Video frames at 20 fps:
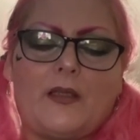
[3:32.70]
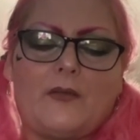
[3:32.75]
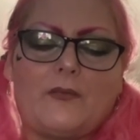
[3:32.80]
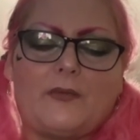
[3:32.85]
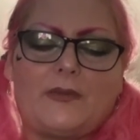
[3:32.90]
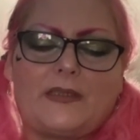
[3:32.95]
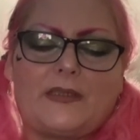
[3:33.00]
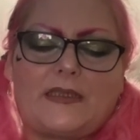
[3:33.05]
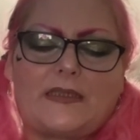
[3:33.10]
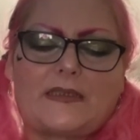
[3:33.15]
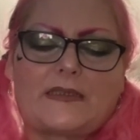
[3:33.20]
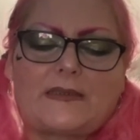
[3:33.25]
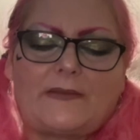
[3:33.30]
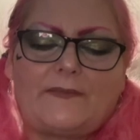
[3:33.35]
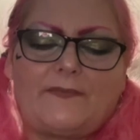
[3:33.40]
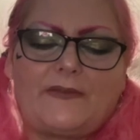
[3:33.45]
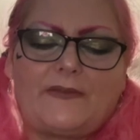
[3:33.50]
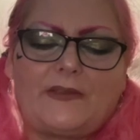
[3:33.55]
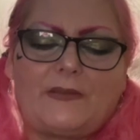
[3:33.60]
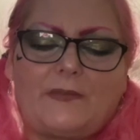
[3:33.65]
we needed
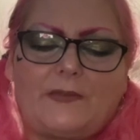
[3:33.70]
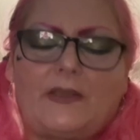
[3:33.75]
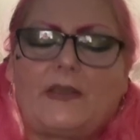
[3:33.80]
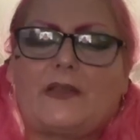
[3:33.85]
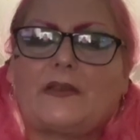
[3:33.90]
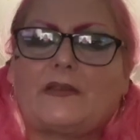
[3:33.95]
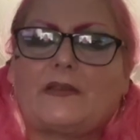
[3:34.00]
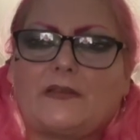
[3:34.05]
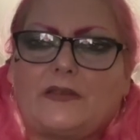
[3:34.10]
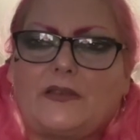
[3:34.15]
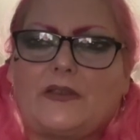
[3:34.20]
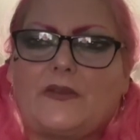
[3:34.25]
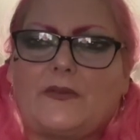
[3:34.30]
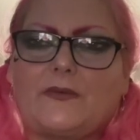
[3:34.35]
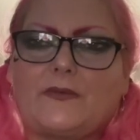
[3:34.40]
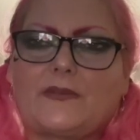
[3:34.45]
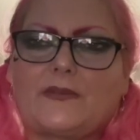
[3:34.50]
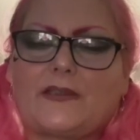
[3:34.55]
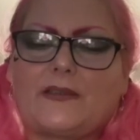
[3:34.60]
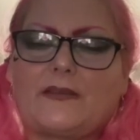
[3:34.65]
something that we could
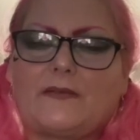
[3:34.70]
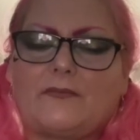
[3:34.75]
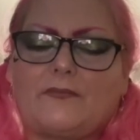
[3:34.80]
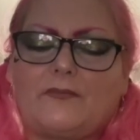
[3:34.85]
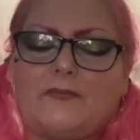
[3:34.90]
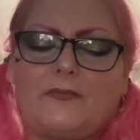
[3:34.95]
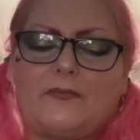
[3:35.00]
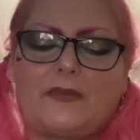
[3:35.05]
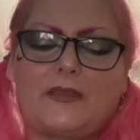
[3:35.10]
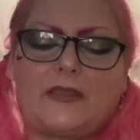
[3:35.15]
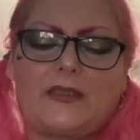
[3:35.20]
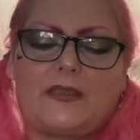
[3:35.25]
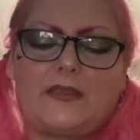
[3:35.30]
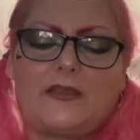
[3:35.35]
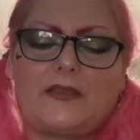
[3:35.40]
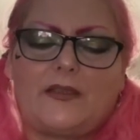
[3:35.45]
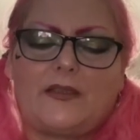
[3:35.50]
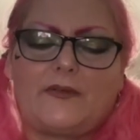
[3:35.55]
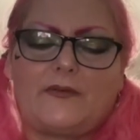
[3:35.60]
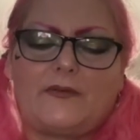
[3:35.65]
use and, you
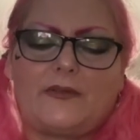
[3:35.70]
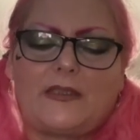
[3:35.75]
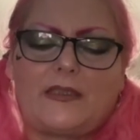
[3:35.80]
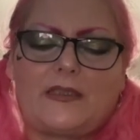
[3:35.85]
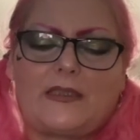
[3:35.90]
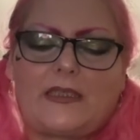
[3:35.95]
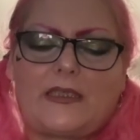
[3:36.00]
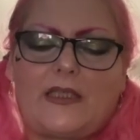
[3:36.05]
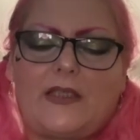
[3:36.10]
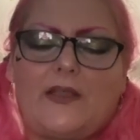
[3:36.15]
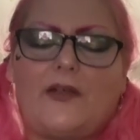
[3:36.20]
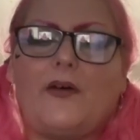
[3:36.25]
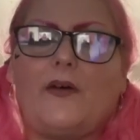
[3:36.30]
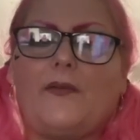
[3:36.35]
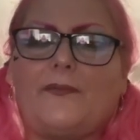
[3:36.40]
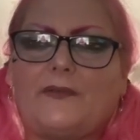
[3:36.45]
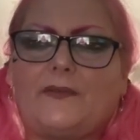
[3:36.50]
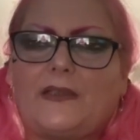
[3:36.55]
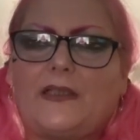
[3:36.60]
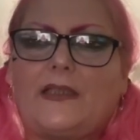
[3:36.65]
know, get it
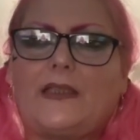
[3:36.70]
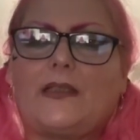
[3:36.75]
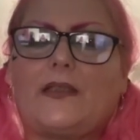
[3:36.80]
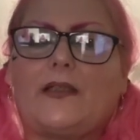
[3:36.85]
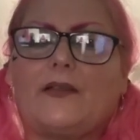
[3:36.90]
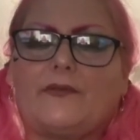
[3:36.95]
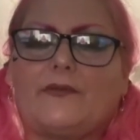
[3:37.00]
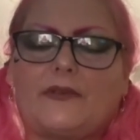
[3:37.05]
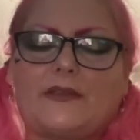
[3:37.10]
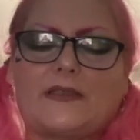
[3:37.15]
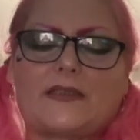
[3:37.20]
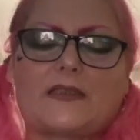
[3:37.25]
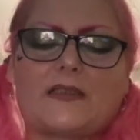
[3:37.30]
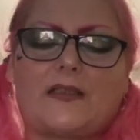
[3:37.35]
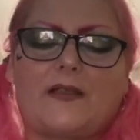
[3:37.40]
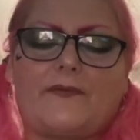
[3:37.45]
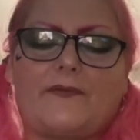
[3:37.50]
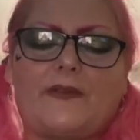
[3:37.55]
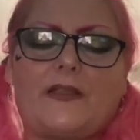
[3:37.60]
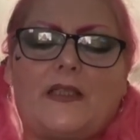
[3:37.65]
off cleaner and
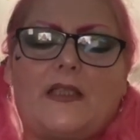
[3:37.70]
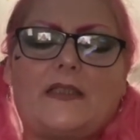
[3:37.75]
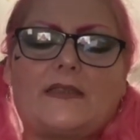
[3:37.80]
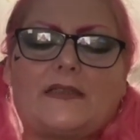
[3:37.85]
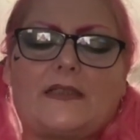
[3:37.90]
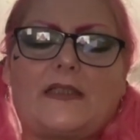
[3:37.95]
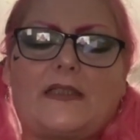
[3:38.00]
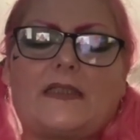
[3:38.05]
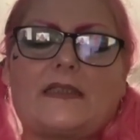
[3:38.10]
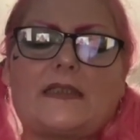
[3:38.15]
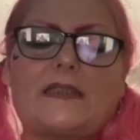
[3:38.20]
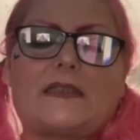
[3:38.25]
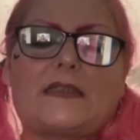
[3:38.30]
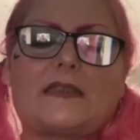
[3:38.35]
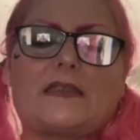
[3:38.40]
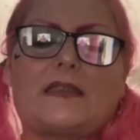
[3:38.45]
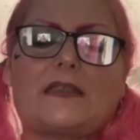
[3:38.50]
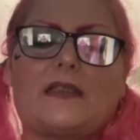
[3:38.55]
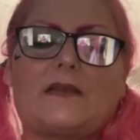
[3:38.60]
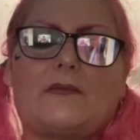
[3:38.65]
stuff. So this is
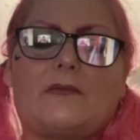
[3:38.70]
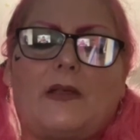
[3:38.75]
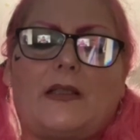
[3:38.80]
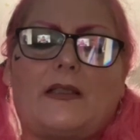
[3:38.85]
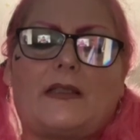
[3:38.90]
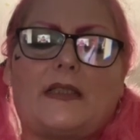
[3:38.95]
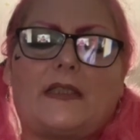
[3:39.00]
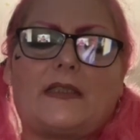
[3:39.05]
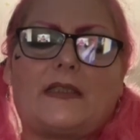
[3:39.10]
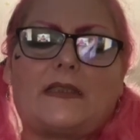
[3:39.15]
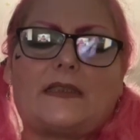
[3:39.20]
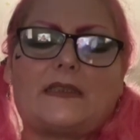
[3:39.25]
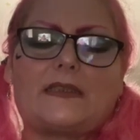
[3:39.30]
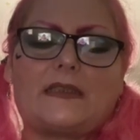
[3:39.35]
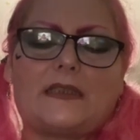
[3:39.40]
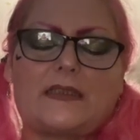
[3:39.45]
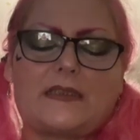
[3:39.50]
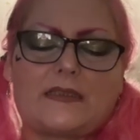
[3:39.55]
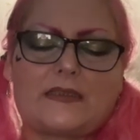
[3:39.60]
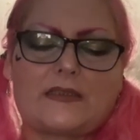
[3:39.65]
the one, and this is
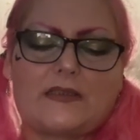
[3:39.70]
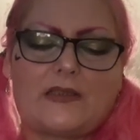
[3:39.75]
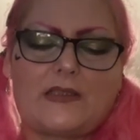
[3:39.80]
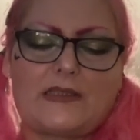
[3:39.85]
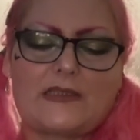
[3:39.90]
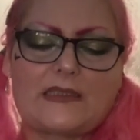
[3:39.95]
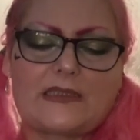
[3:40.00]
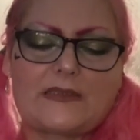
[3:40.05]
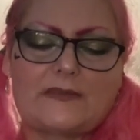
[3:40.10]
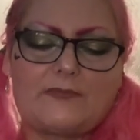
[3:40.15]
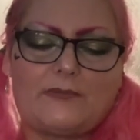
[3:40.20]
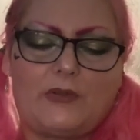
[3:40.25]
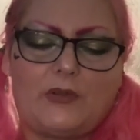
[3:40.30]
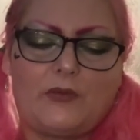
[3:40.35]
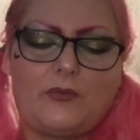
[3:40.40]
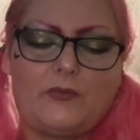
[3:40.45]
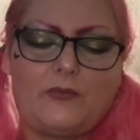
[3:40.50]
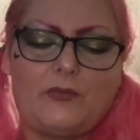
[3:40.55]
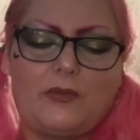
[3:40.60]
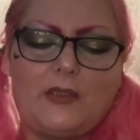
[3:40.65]
in size
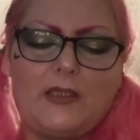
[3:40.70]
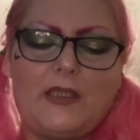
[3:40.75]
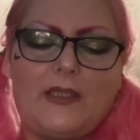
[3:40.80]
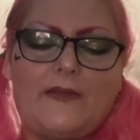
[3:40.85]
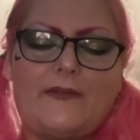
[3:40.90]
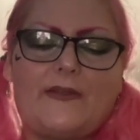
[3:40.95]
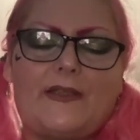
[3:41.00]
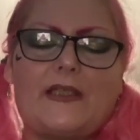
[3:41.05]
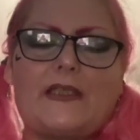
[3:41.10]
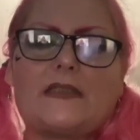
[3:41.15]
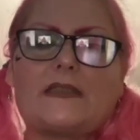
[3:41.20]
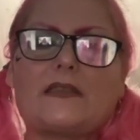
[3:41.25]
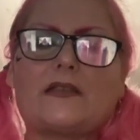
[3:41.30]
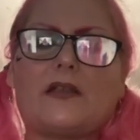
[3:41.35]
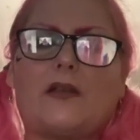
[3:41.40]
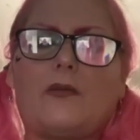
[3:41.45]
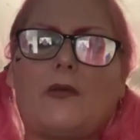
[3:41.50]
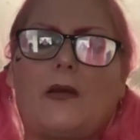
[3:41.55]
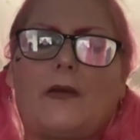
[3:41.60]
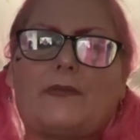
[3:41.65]
small. These
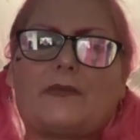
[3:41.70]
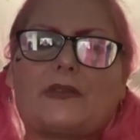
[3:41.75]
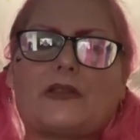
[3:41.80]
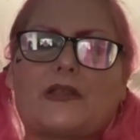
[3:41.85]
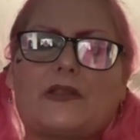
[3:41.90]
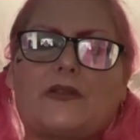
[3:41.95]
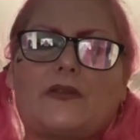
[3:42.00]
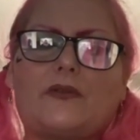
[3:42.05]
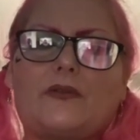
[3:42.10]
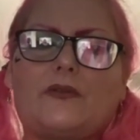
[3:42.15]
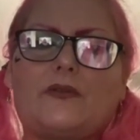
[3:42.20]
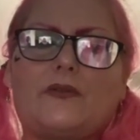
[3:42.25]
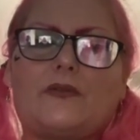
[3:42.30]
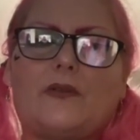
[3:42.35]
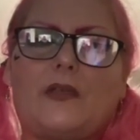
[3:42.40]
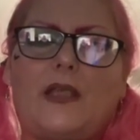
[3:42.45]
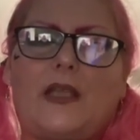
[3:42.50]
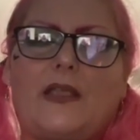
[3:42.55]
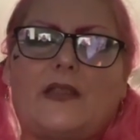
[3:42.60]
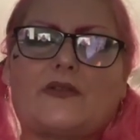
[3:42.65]
go up to
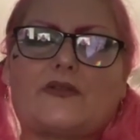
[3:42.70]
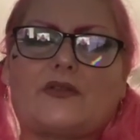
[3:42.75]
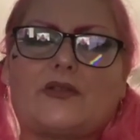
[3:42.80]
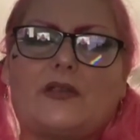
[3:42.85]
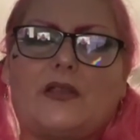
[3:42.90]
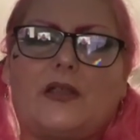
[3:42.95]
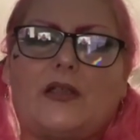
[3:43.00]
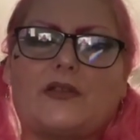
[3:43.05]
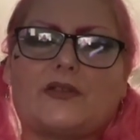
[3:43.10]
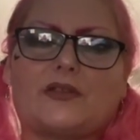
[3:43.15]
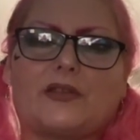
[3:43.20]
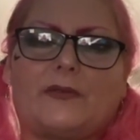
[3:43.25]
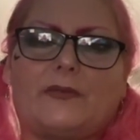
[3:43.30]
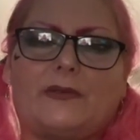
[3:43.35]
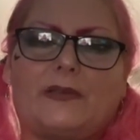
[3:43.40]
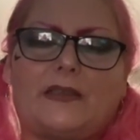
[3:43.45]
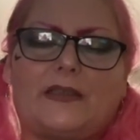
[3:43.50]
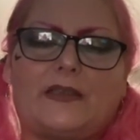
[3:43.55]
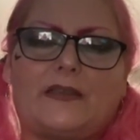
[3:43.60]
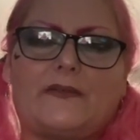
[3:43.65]
extra large, I
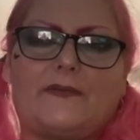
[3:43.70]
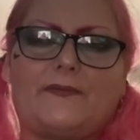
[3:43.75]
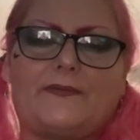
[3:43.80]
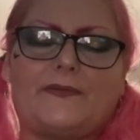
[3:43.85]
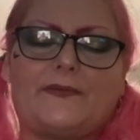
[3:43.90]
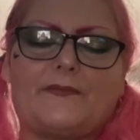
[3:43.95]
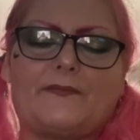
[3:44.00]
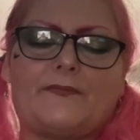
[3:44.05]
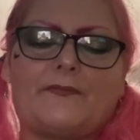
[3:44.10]
believe.